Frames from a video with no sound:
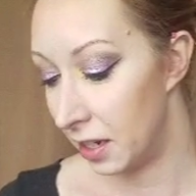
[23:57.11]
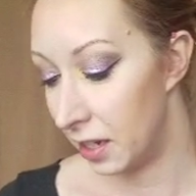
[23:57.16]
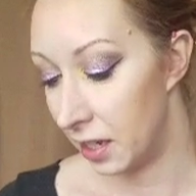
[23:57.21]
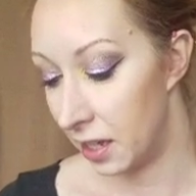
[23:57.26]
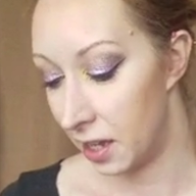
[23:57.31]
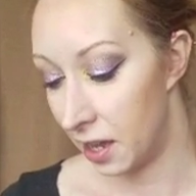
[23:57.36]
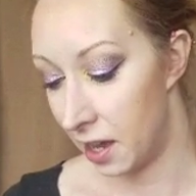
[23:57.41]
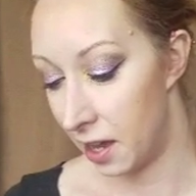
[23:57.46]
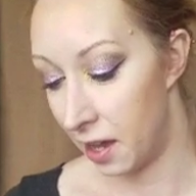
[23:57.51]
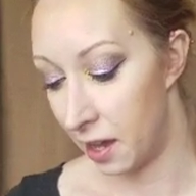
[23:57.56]

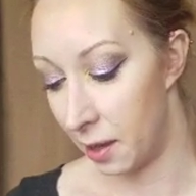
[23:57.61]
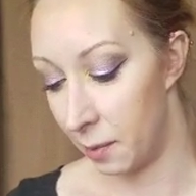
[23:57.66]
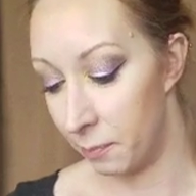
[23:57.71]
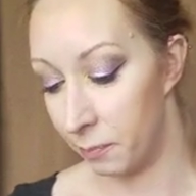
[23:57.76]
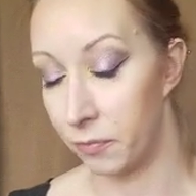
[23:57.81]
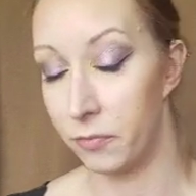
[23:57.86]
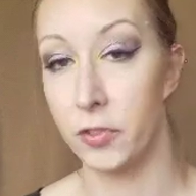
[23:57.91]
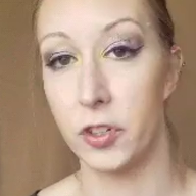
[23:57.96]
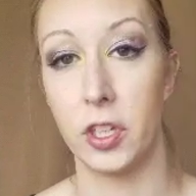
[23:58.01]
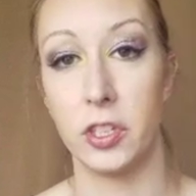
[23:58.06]
For
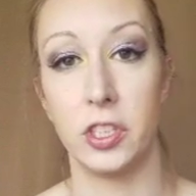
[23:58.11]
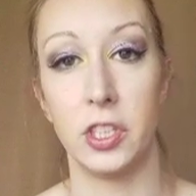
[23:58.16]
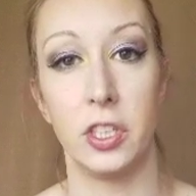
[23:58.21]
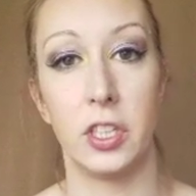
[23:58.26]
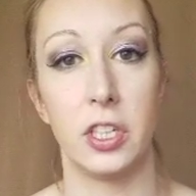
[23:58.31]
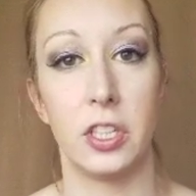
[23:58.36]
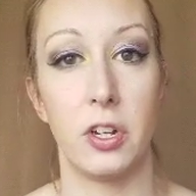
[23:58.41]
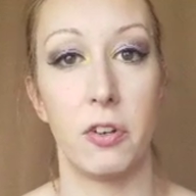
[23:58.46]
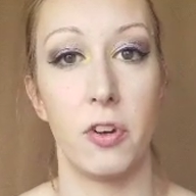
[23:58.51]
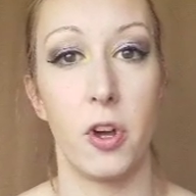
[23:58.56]
those of you that
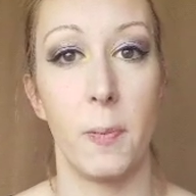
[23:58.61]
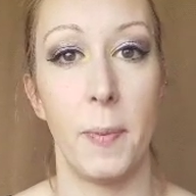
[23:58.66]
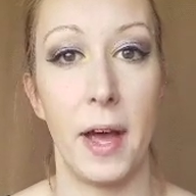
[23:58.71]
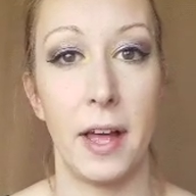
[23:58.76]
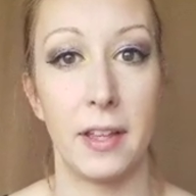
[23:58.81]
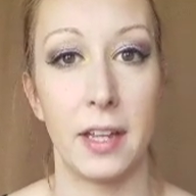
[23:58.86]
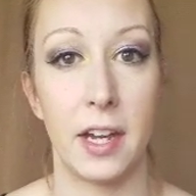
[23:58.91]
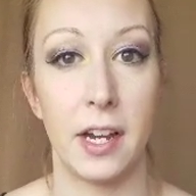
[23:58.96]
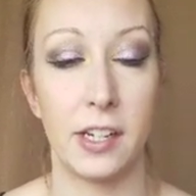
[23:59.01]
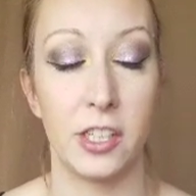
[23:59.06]
don't know,
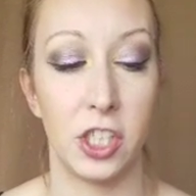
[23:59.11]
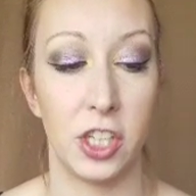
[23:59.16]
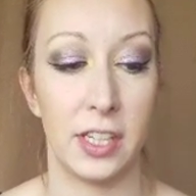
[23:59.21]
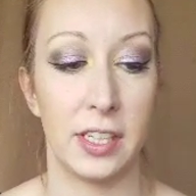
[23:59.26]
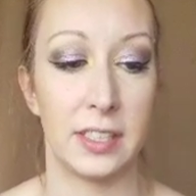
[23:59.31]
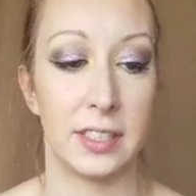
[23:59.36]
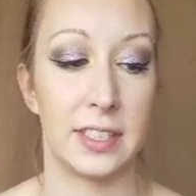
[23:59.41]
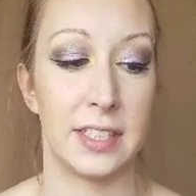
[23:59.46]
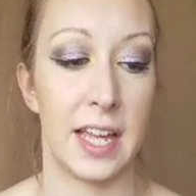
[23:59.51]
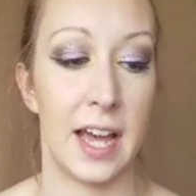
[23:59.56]
balayage is
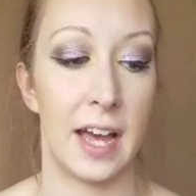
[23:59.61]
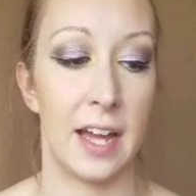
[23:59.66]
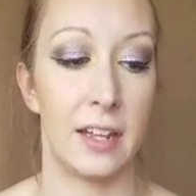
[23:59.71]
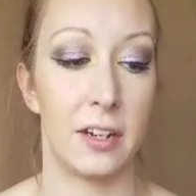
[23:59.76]
that